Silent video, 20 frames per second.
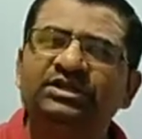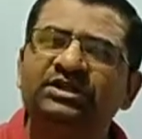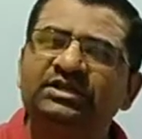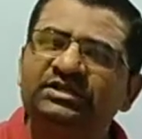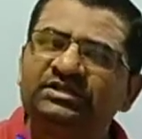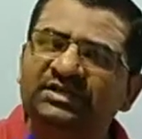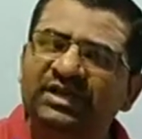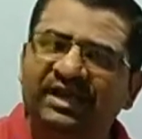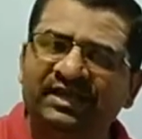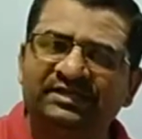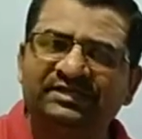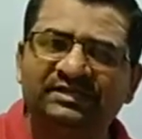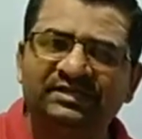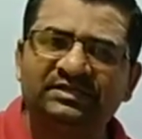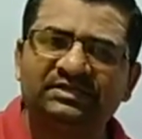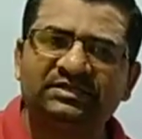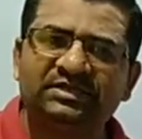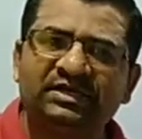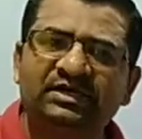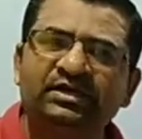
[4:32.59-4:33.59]
it is
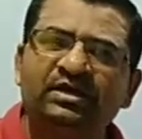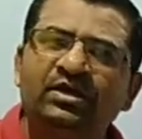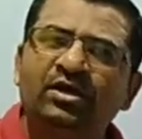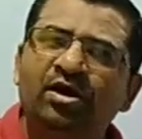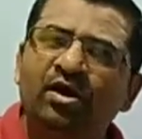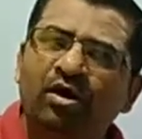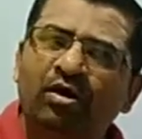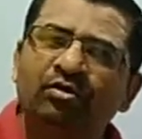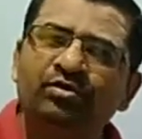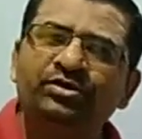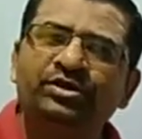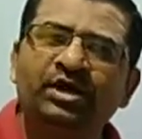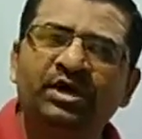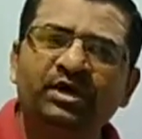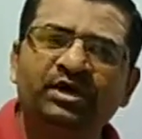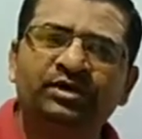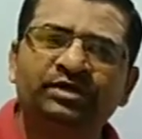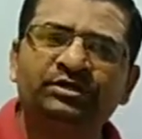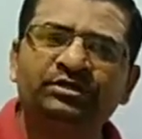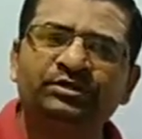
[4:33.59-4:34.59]
existed on the
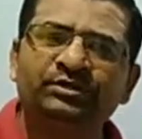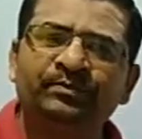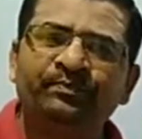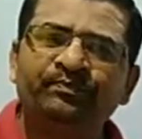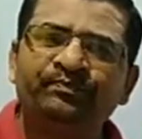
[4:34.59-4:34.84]
earth.